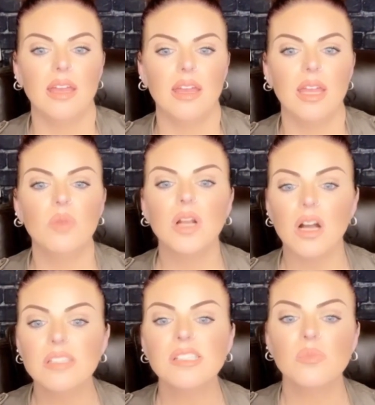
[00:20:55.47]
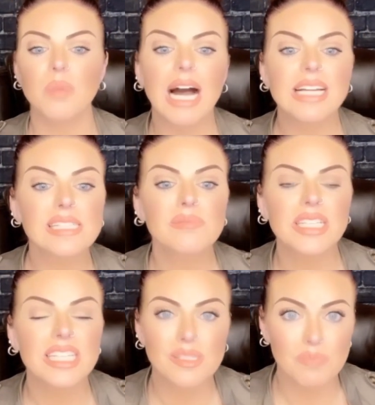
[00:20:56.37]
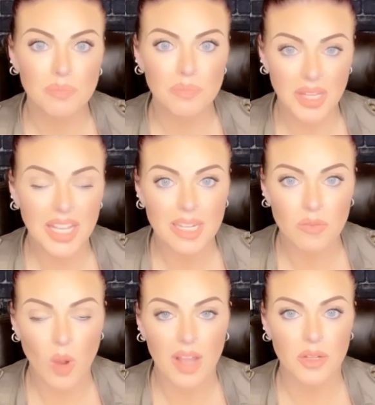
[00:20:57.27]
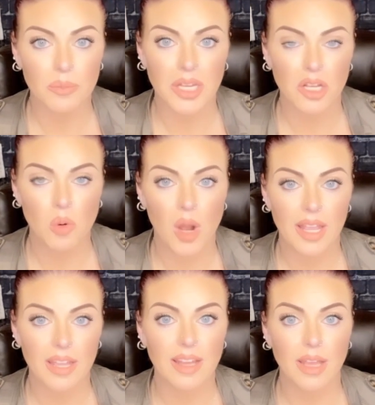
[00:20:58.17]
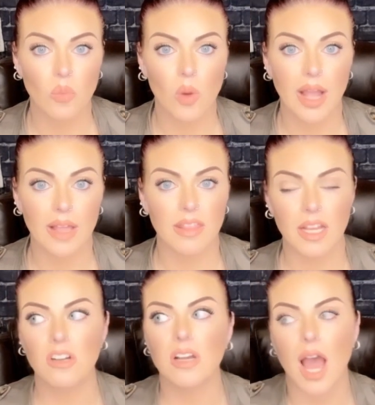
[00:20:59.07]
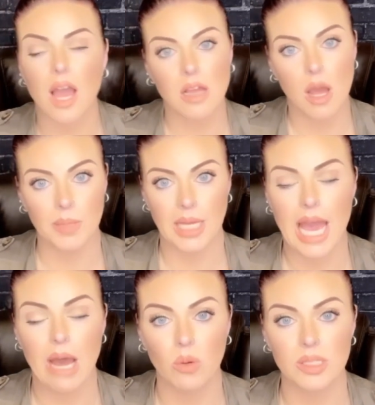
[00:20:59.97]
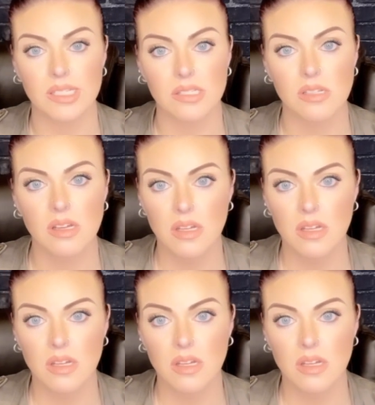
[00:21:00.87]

it would also possibly explain why they're being quiet and why they're not coming out with this